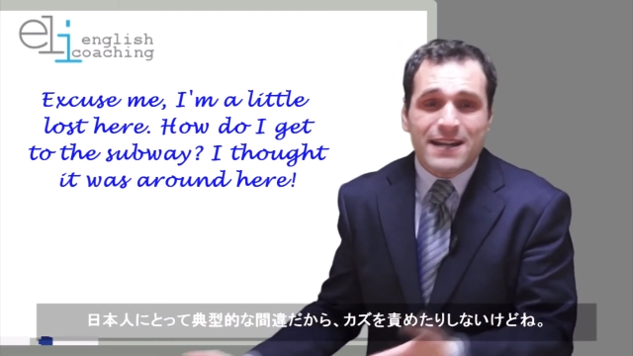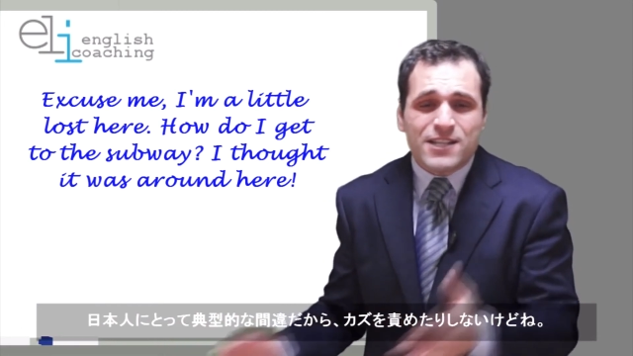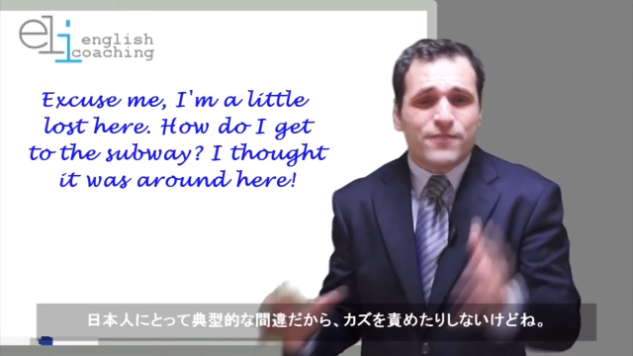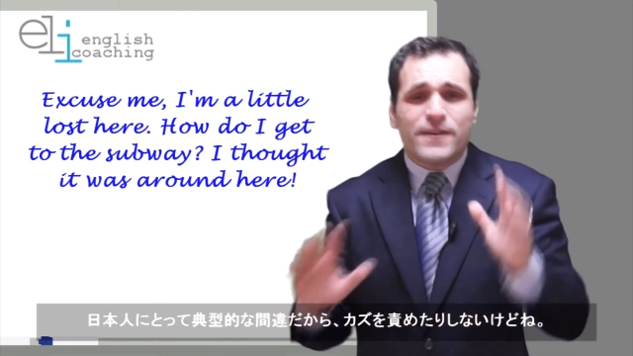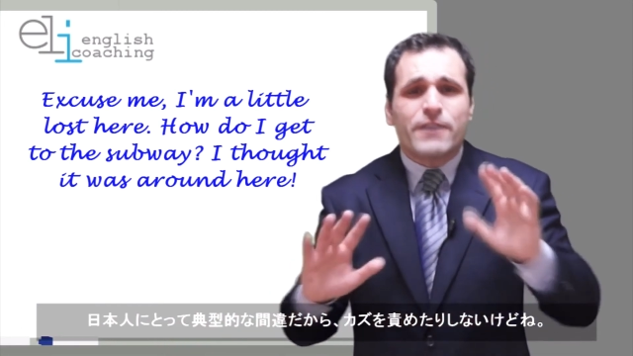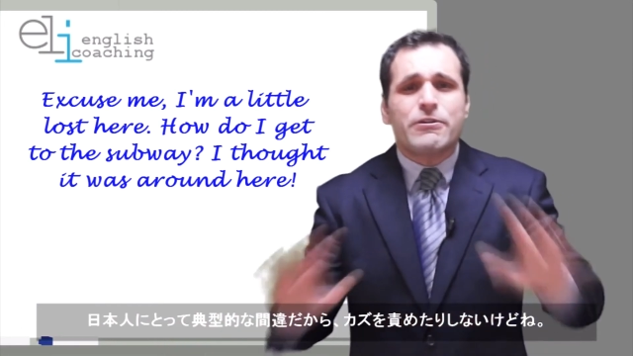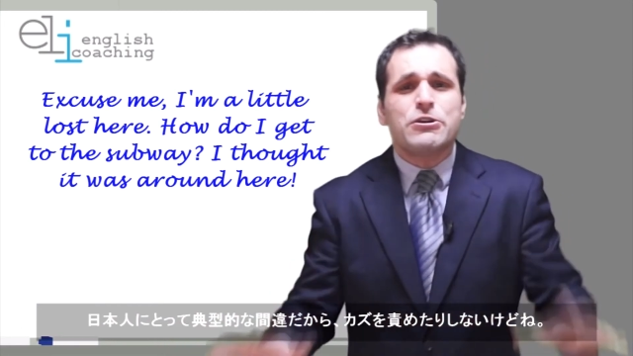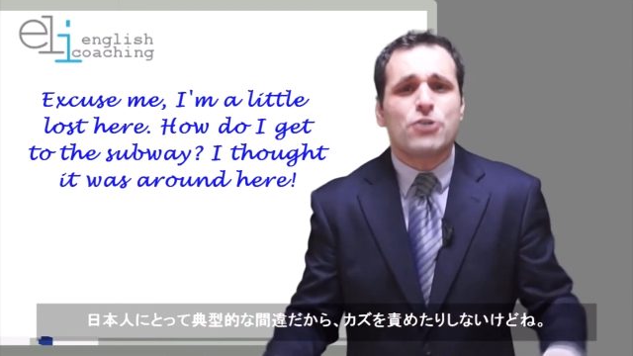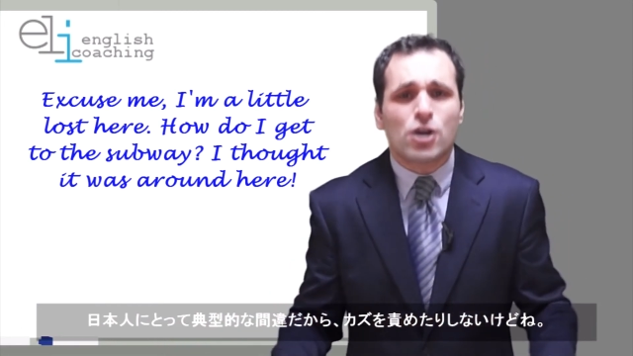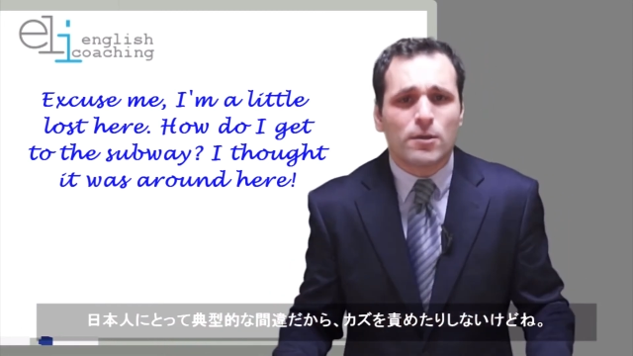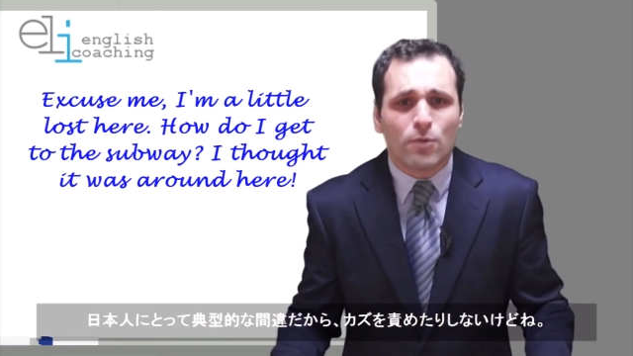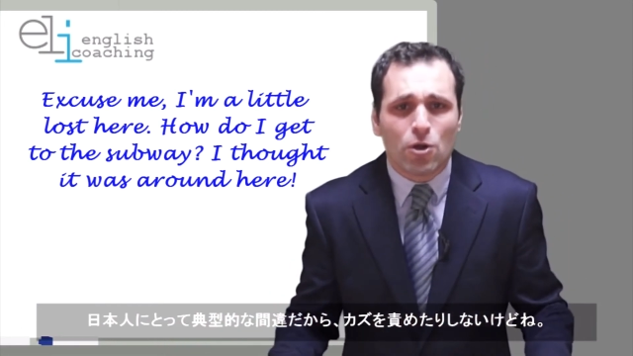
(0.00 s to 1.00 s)
It's very
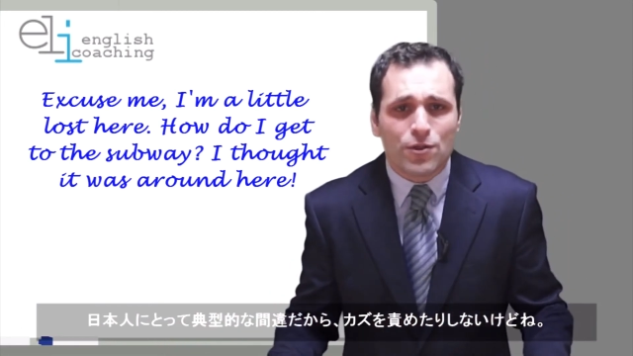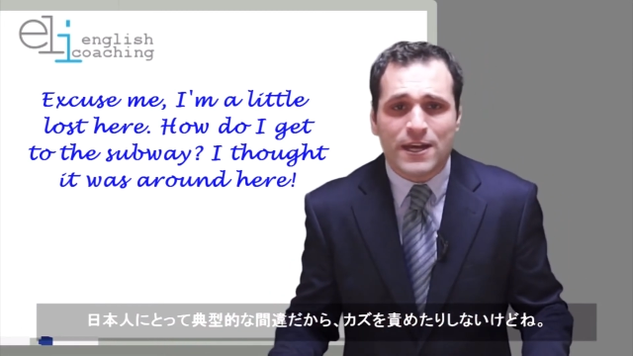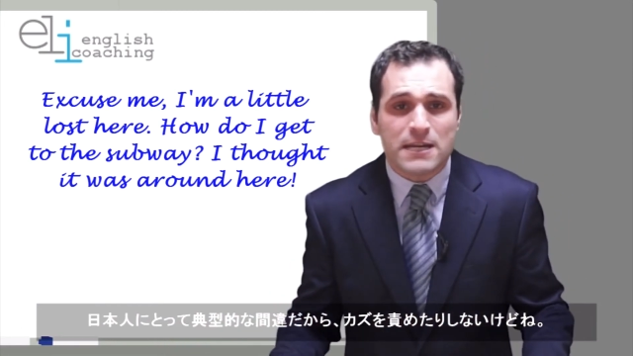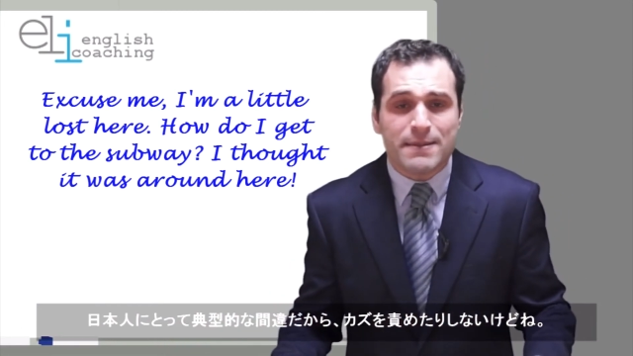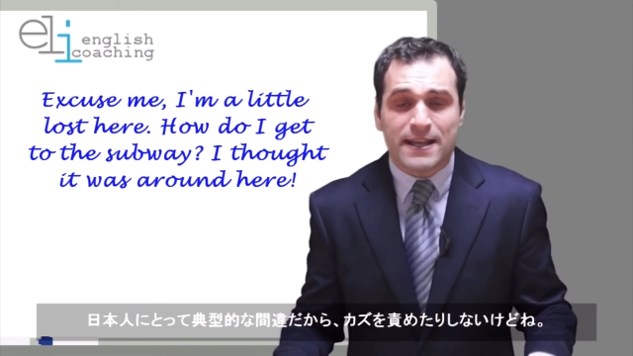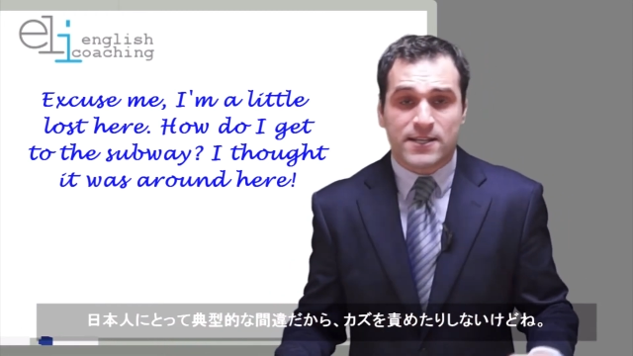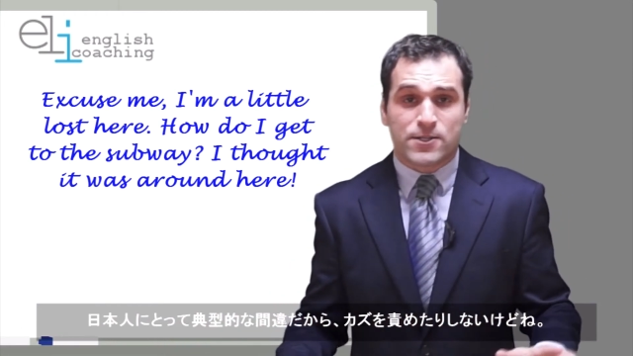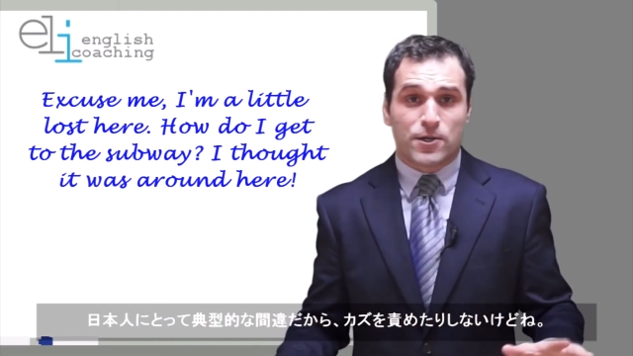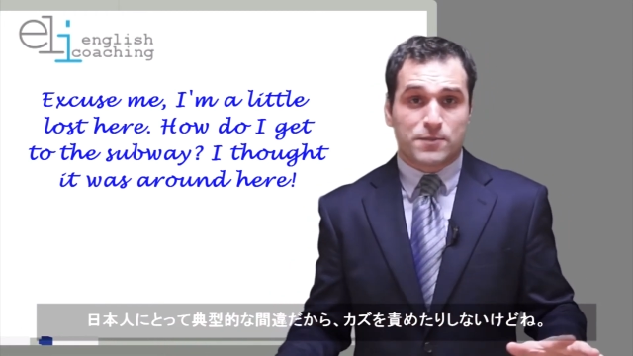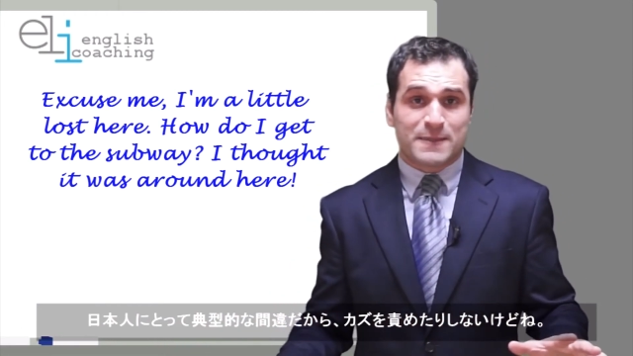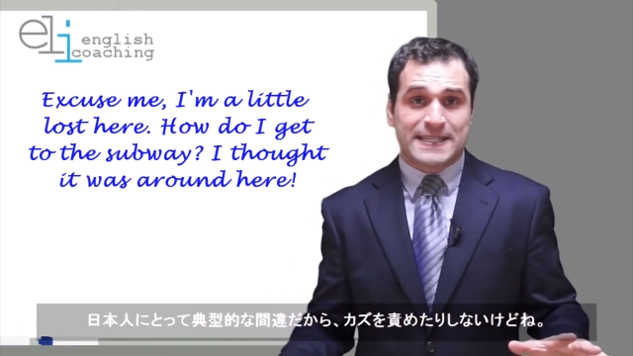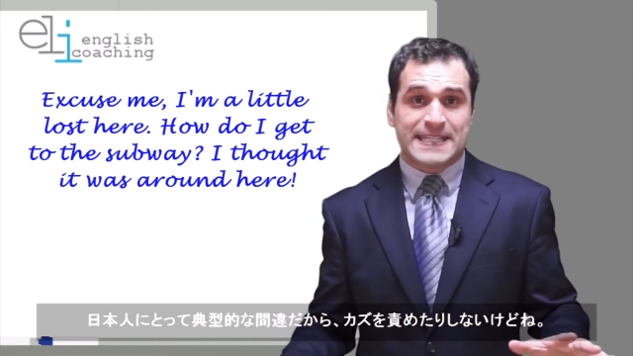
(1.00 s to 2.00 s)
normal that he makes
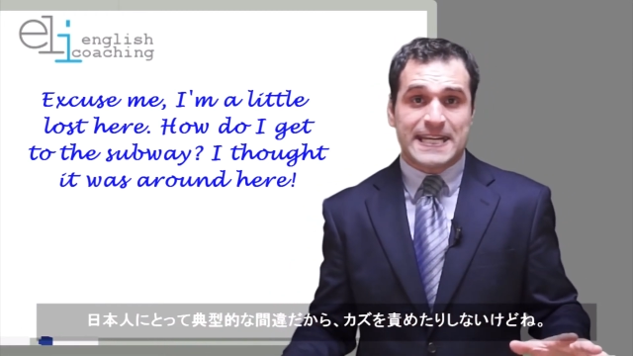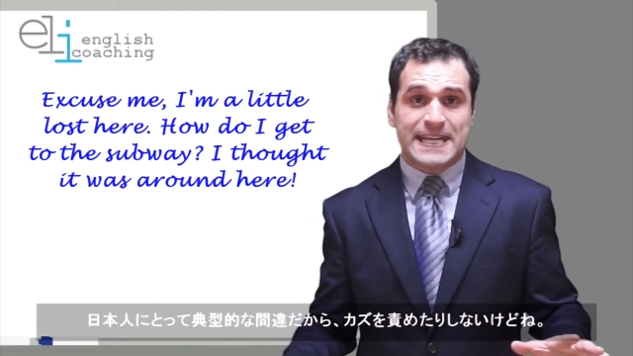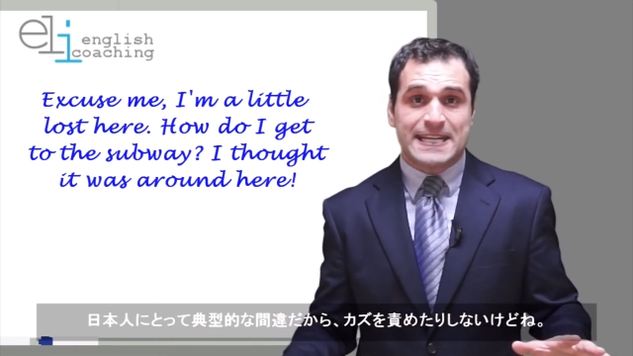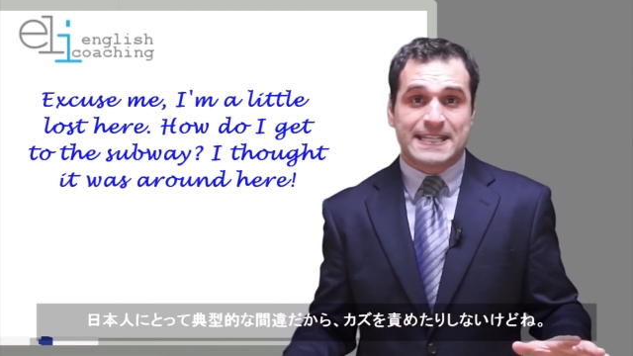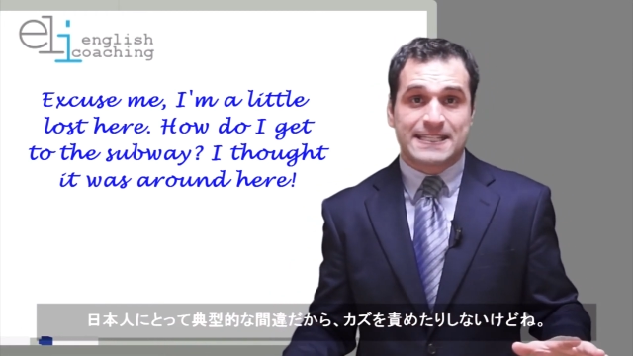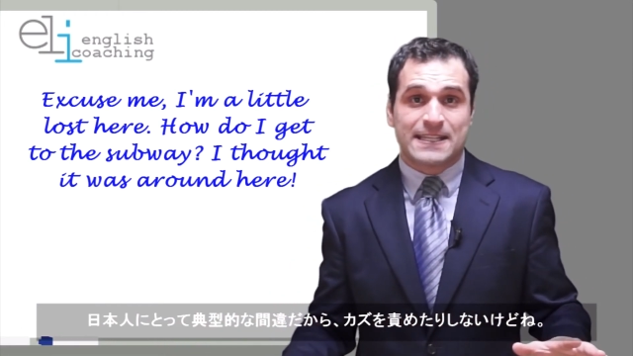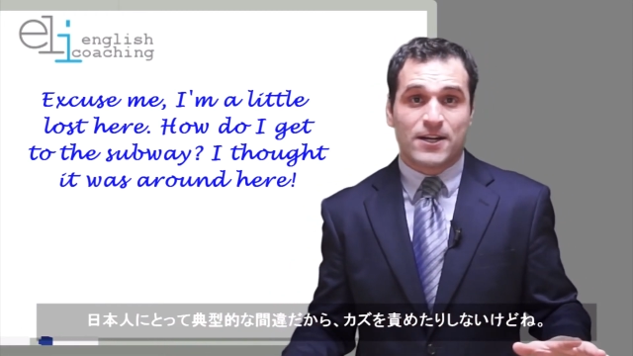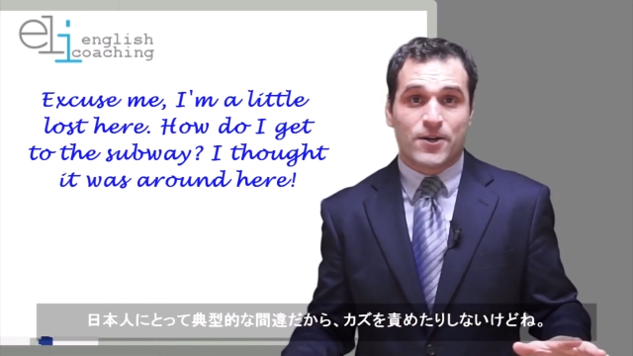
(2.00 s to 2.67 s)
those mistakes,